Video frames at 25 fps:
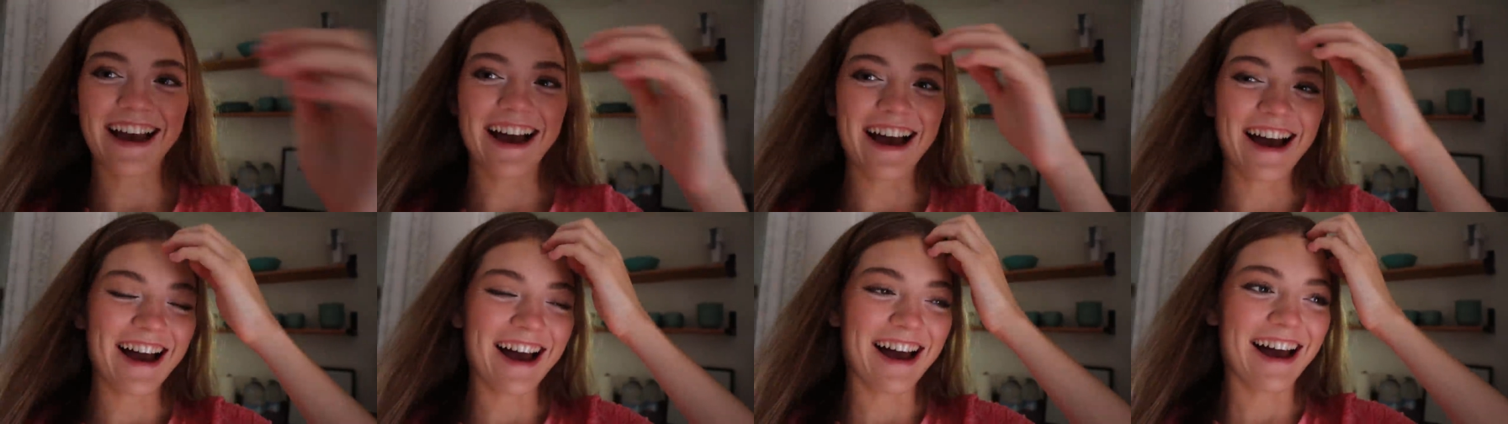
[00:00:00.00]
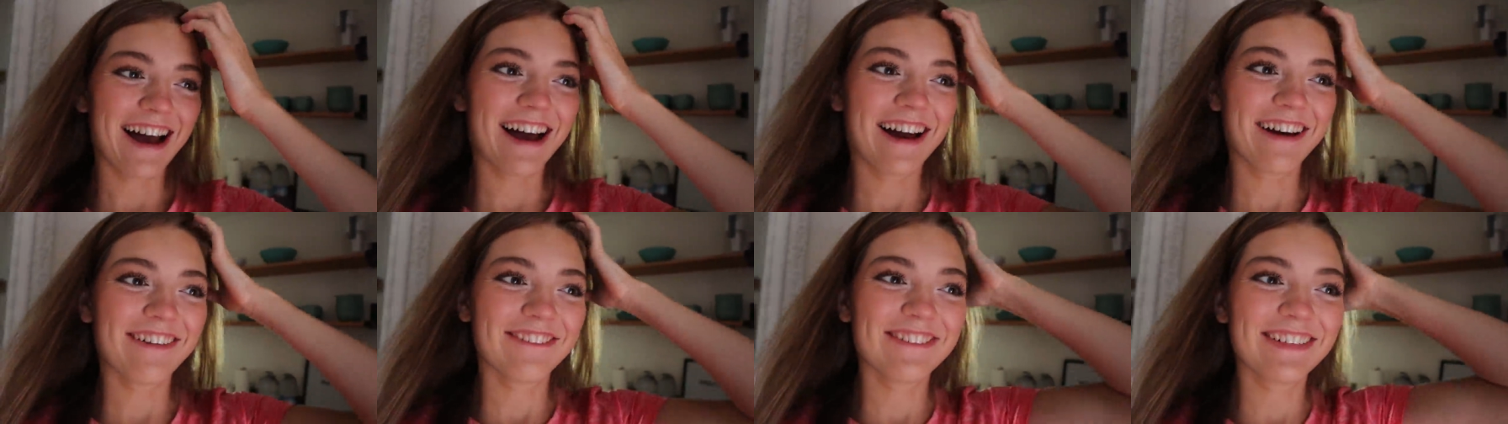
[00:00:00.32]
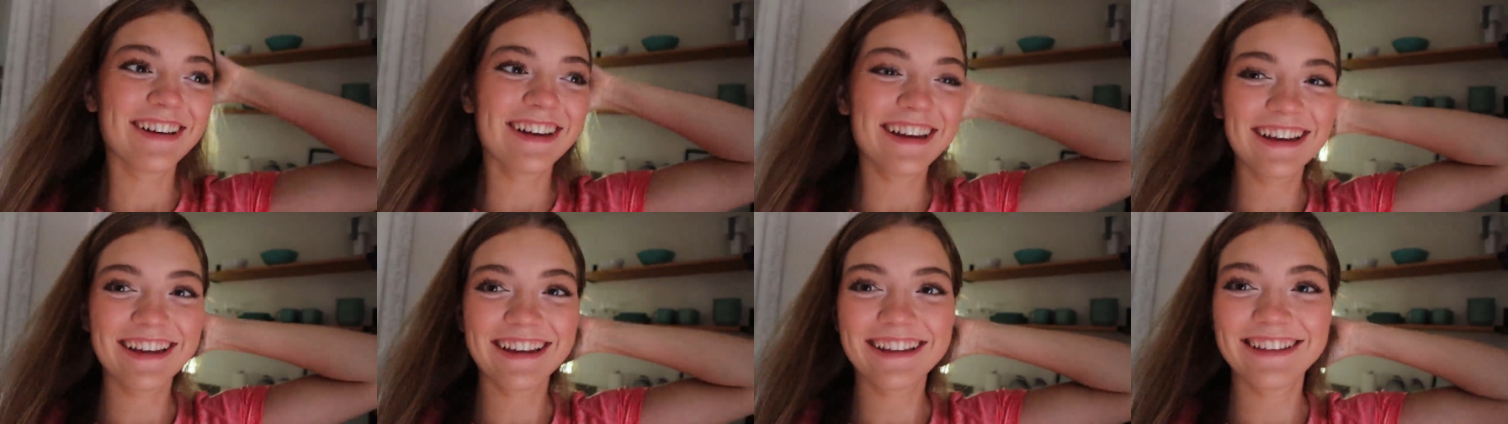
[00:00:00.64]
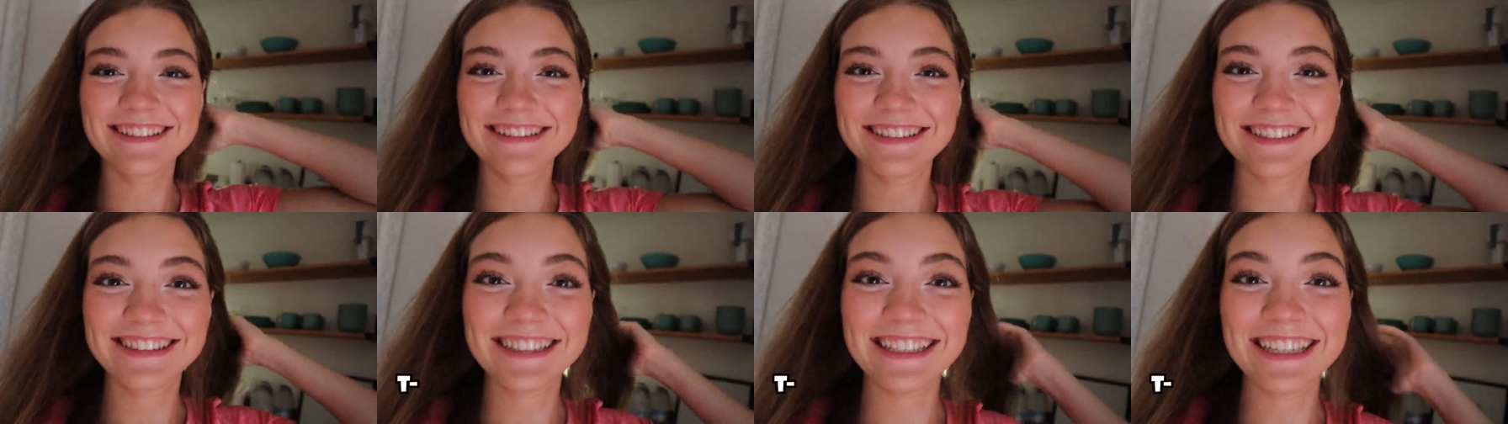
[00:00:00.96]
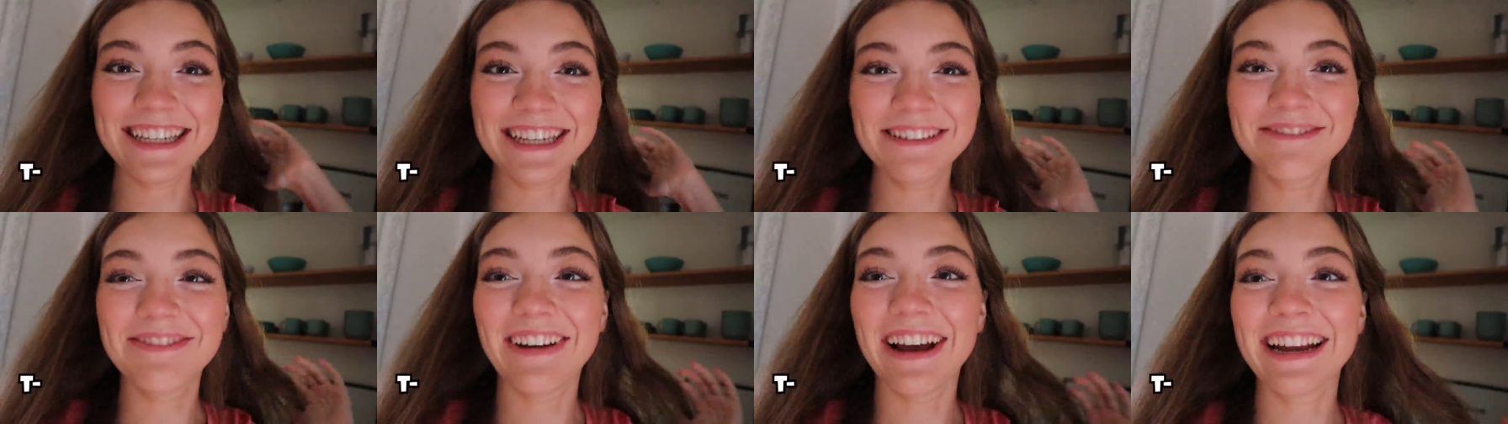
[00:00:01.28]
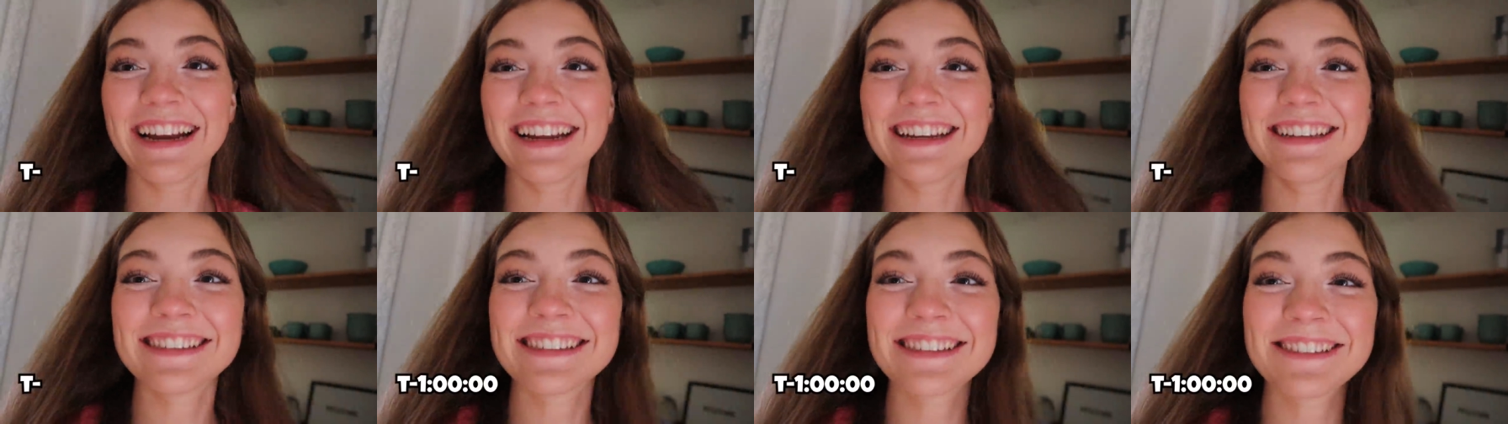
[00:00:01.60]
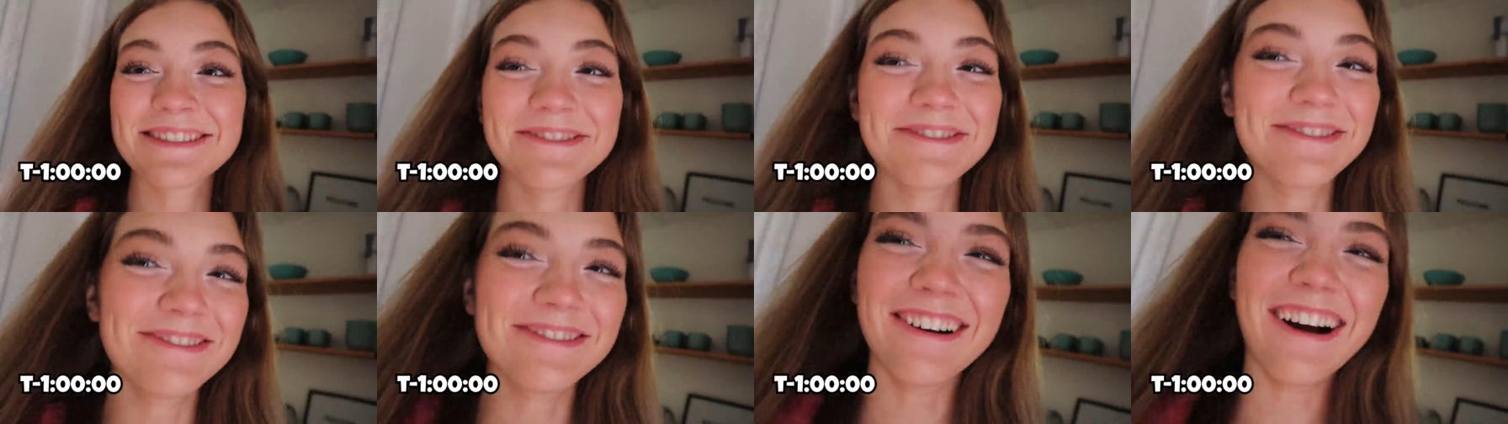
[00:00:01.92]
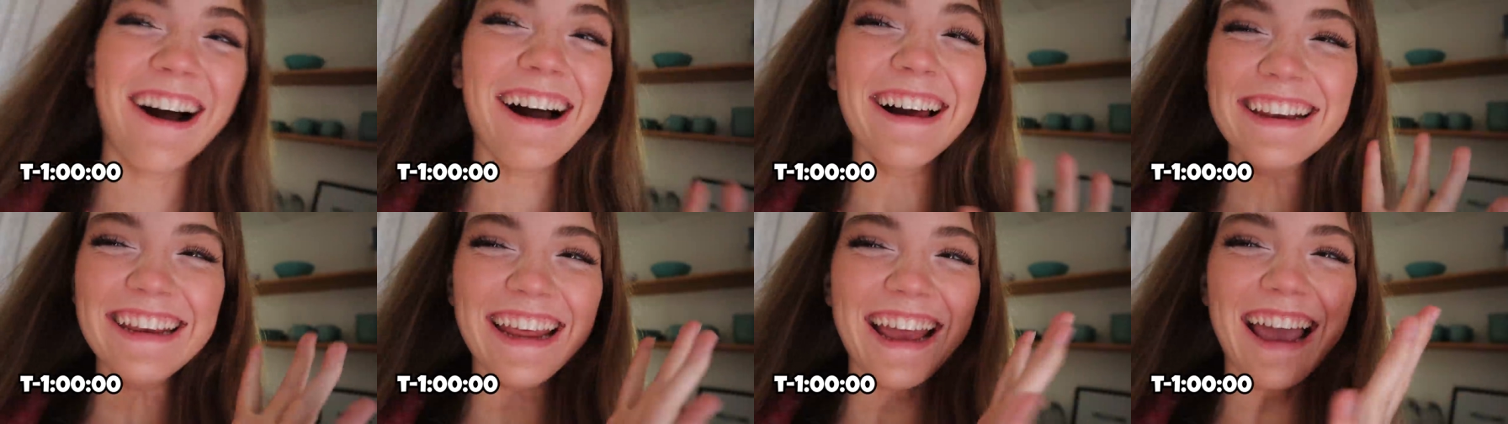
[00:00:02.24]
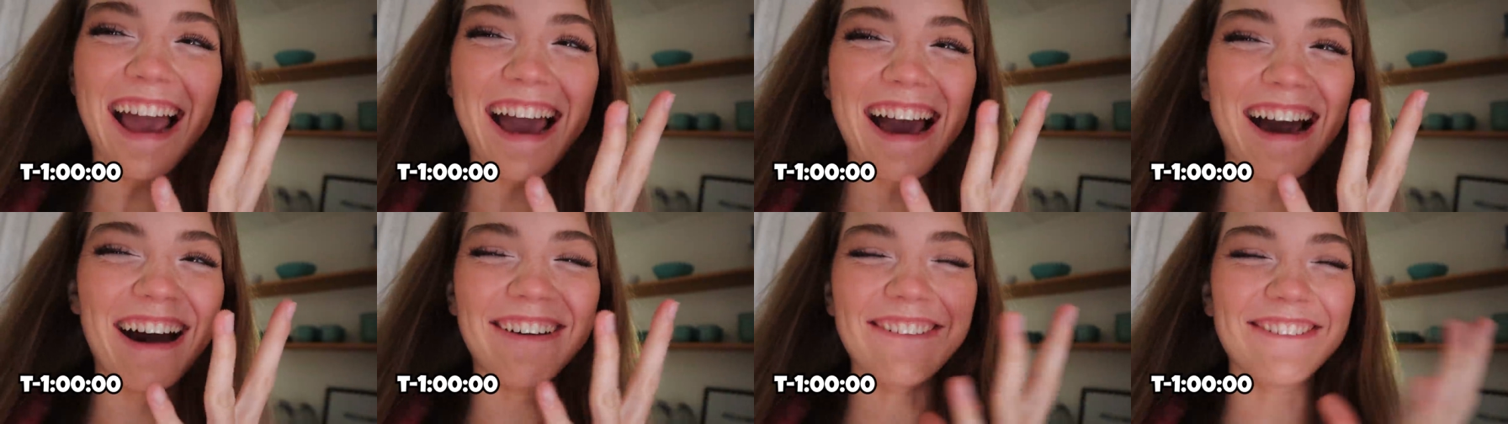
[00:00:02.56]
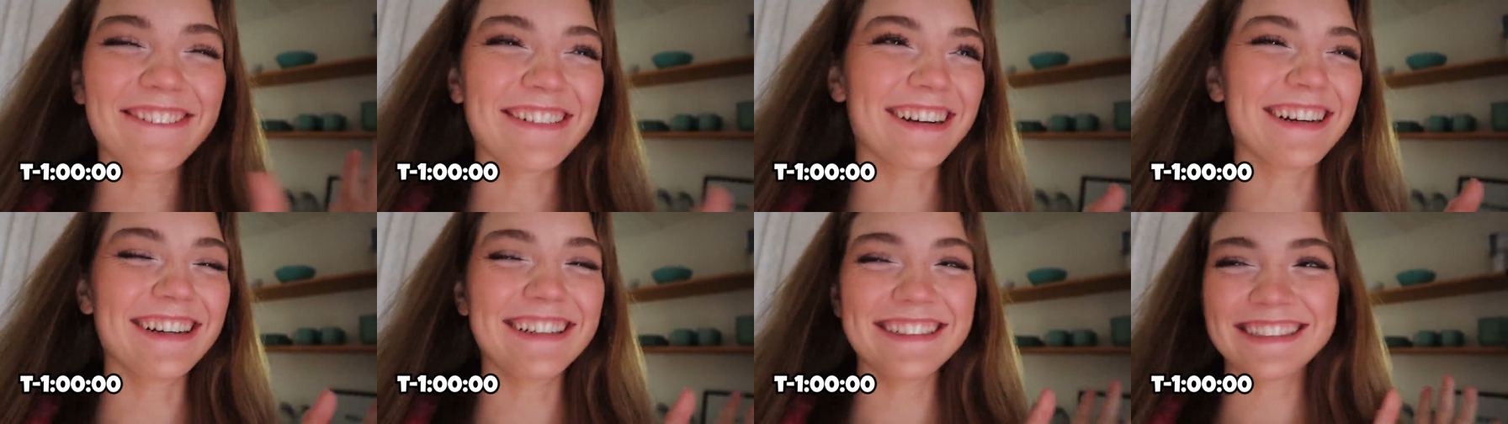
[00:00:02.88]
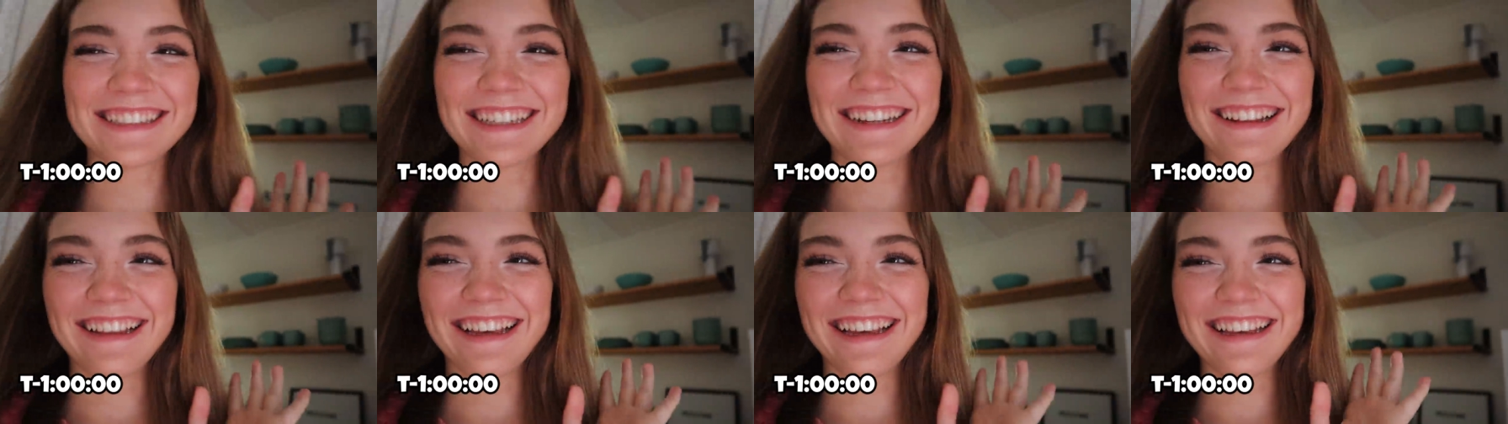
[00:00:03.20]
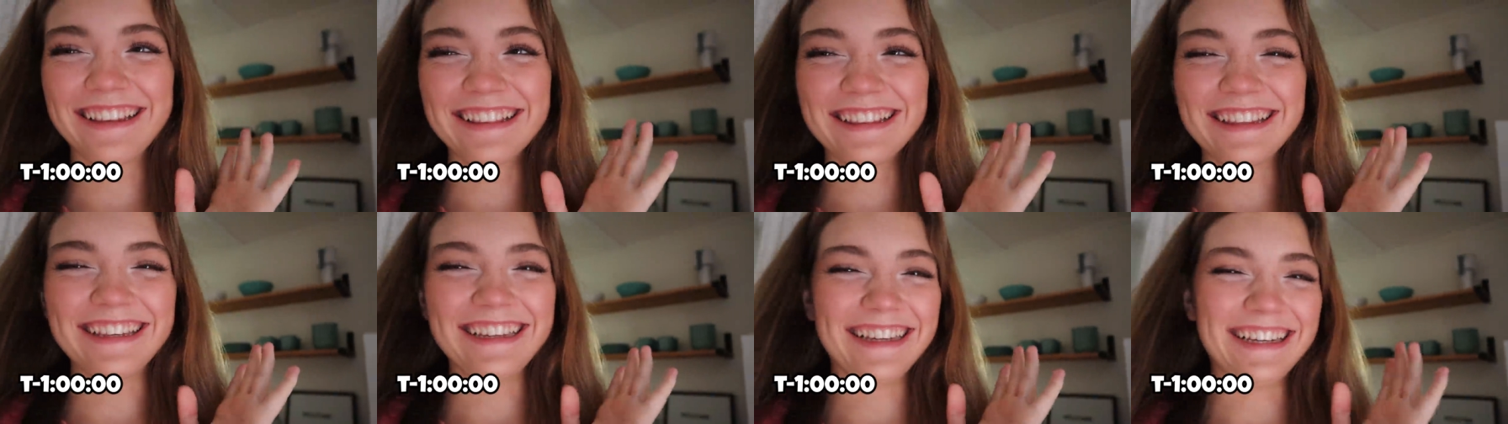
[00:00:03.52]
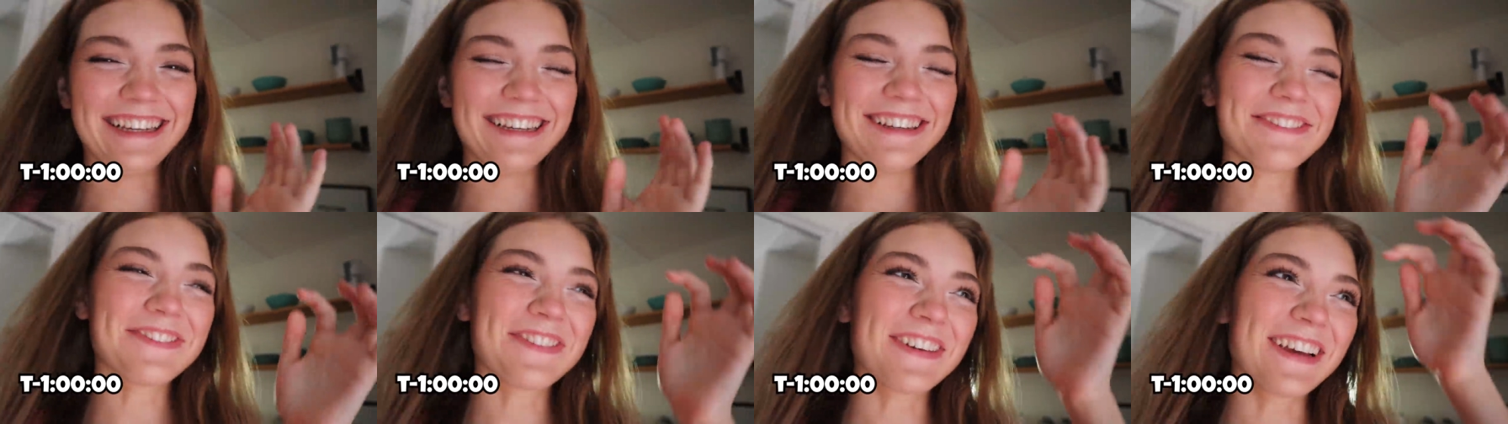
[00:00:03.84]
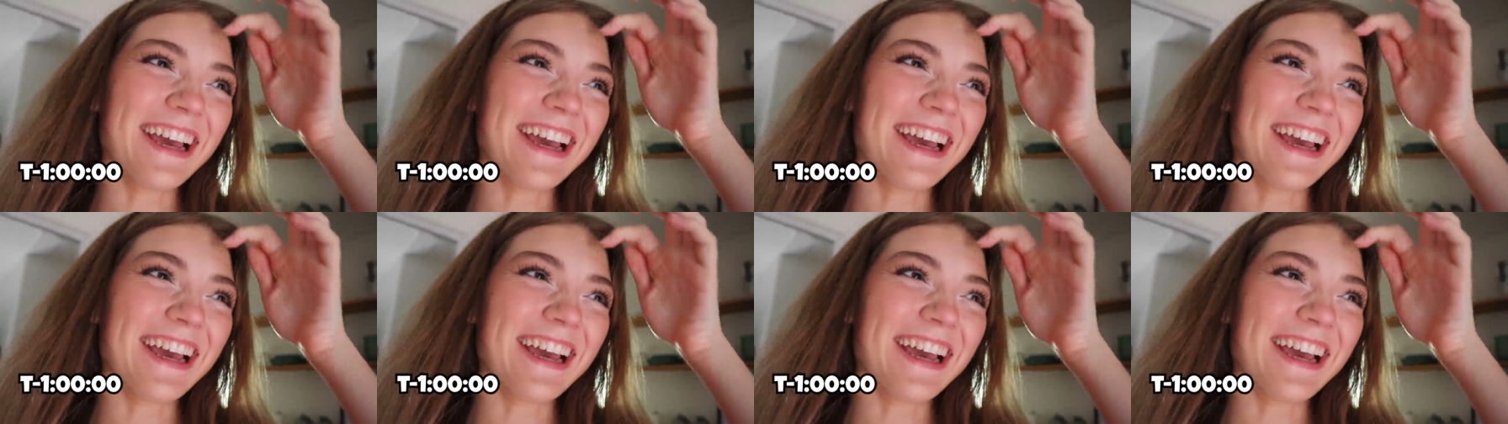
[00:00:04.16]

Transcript: um, T minus one hour till I leave.